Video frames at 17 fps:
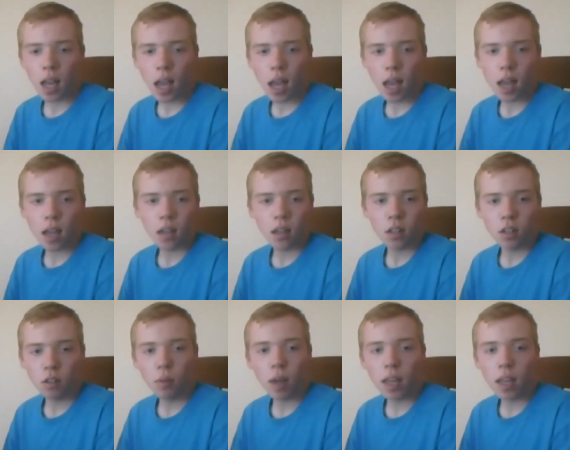and
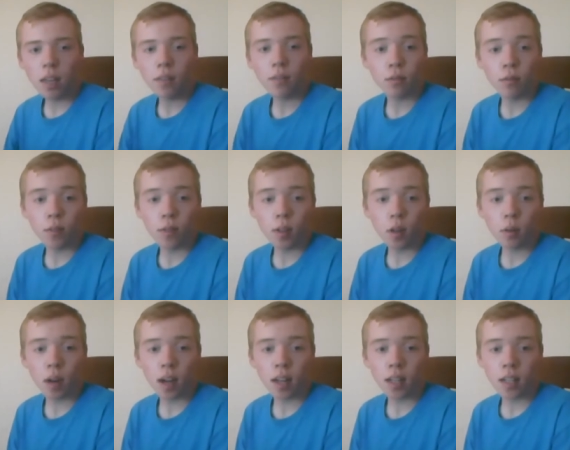you may even
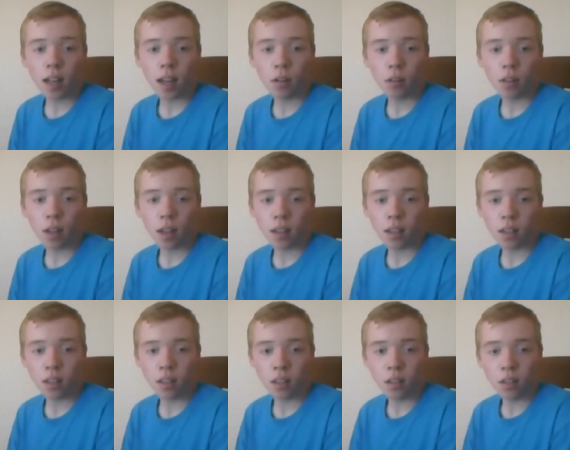feel right now that
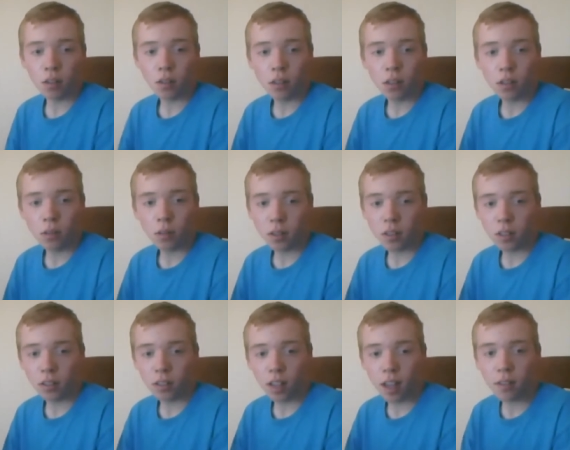
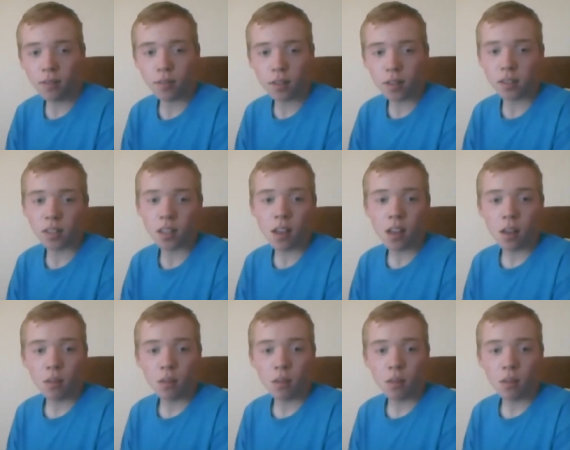your life is